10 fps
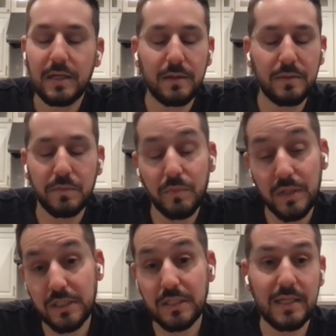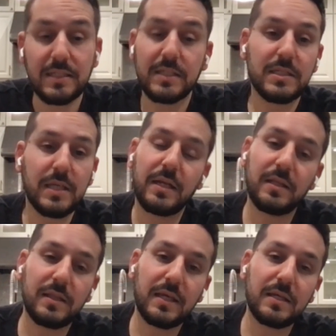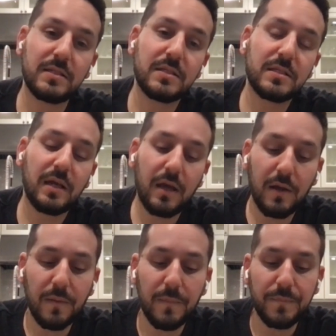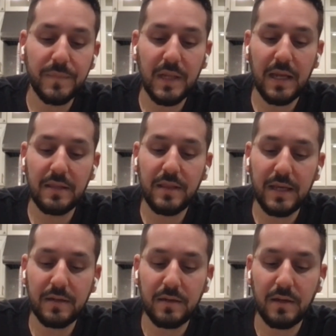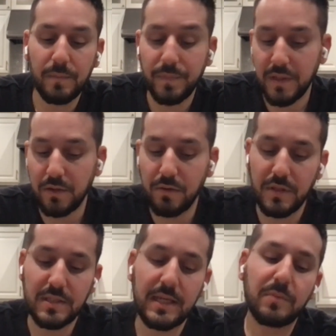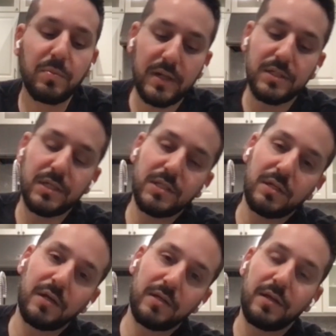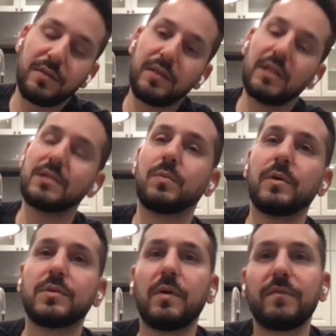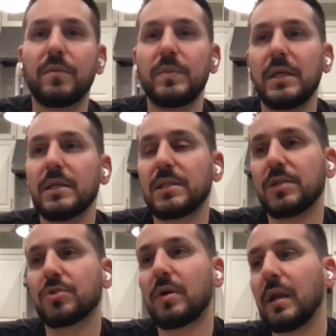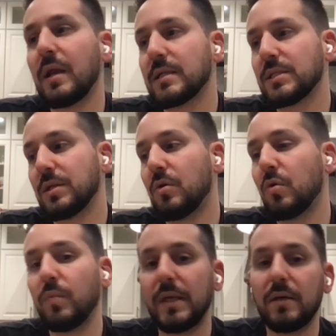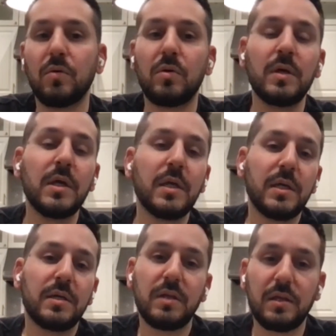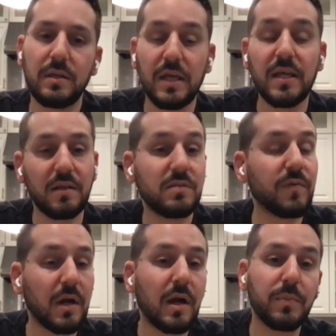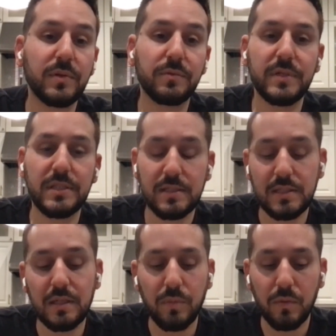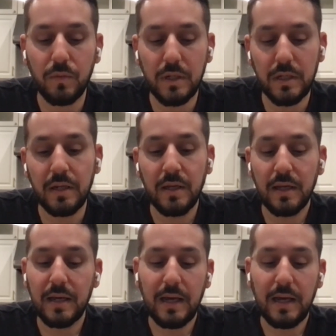um, much less exciting things. Um, and then, um, you know, the side projects. And a, a, thing that's worked well for me is I try not to commingle. Eh, it's for a couple of reasons. Number one,